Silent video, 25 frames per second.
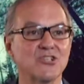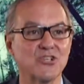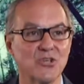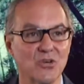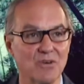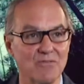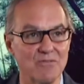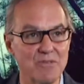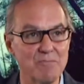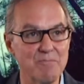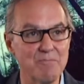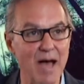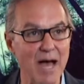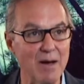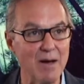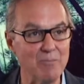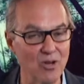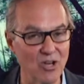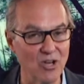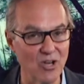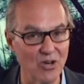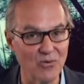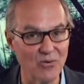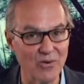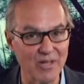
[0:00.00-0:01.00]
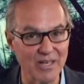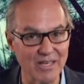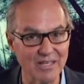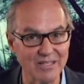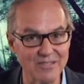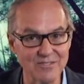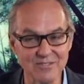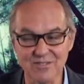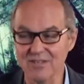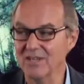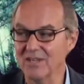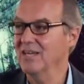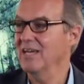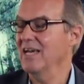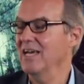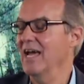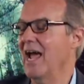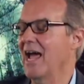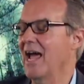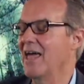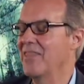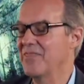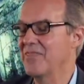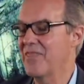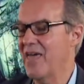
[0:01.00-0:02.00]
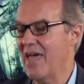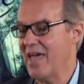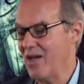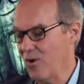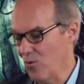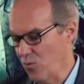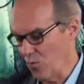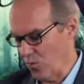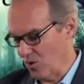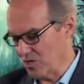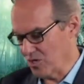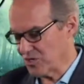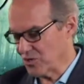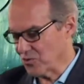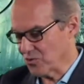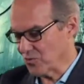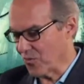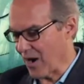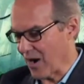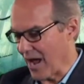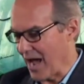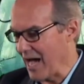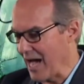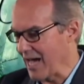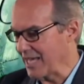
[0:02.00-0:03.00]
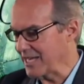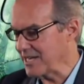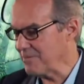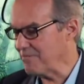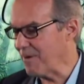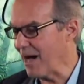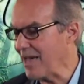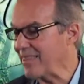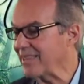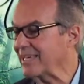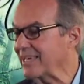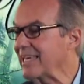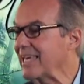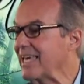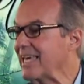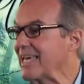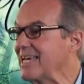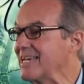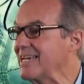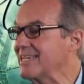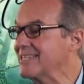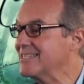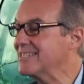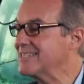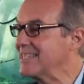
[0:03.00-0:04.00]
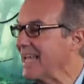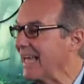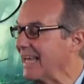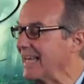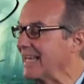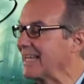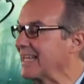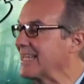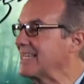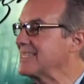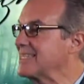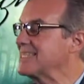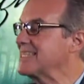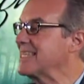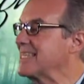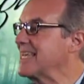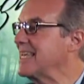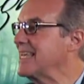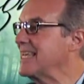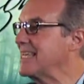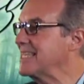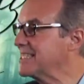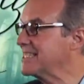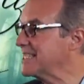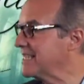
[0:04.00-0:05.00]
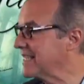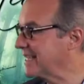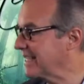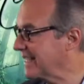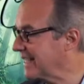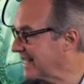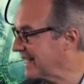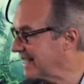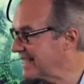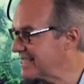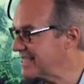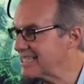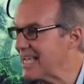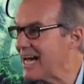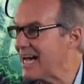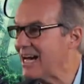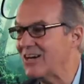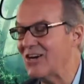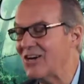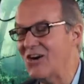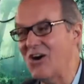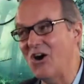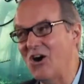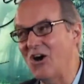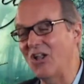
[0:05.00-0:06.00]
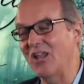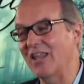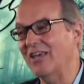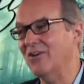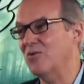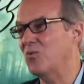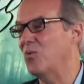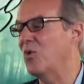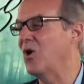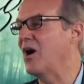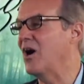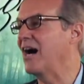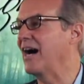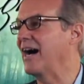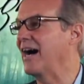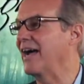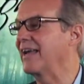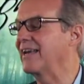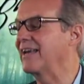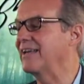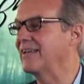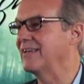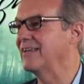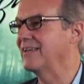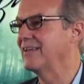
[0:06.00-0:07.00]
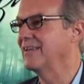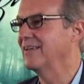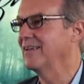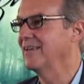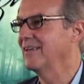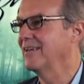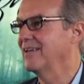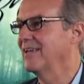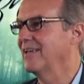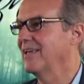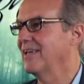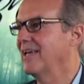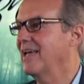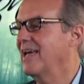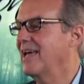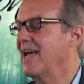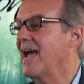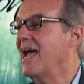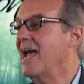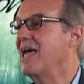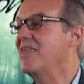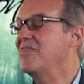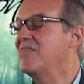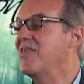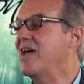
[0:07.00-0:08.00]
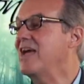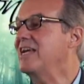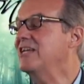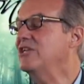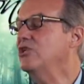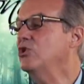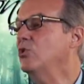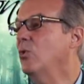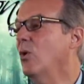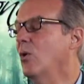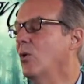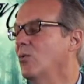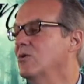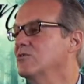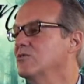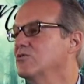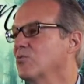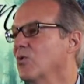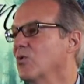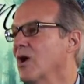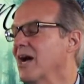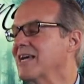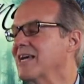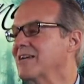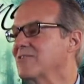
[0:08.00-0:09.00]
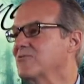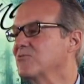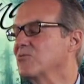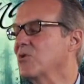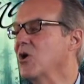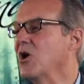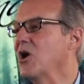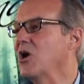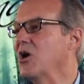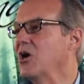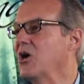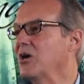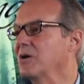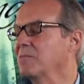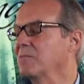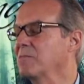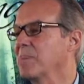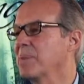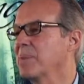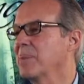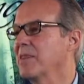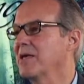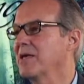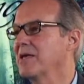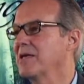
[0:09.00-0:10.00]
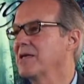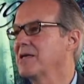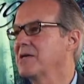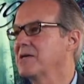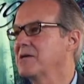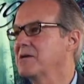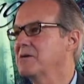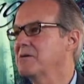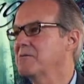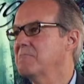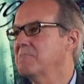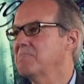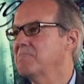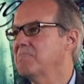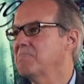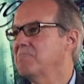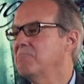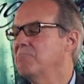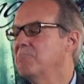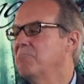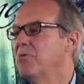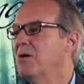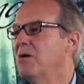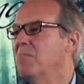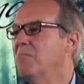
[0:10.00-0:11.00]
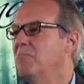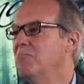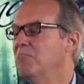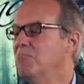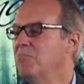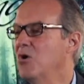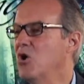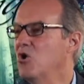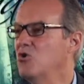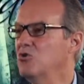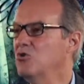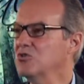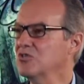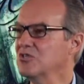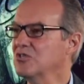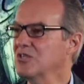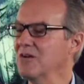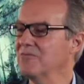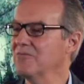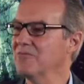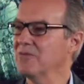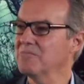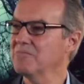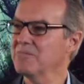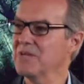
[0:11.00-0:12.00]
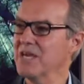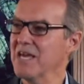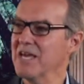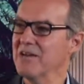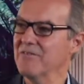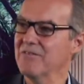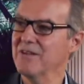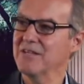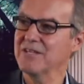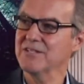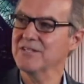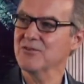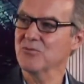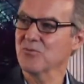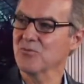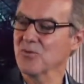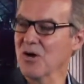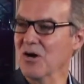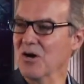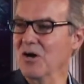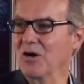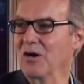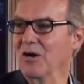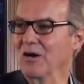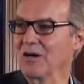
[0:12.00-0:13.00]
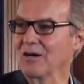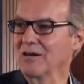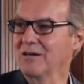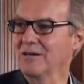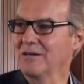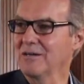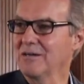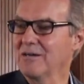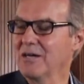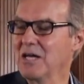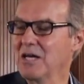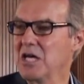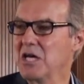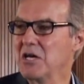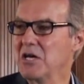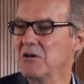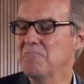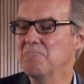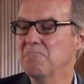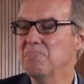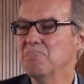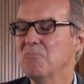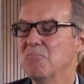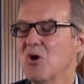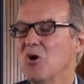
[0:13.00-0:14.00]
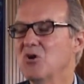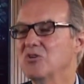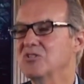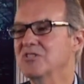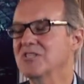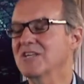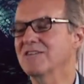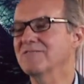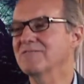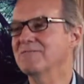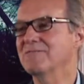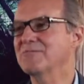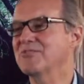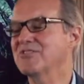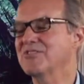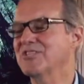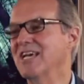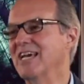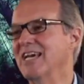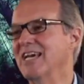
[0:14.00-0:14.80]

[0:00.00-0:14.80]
of the Babylonians, and they were surrounded by the king's delicacies and the king's alcoholic wine, and they knew what was right and wrong, but most of them gave in to wrong. Most of them said,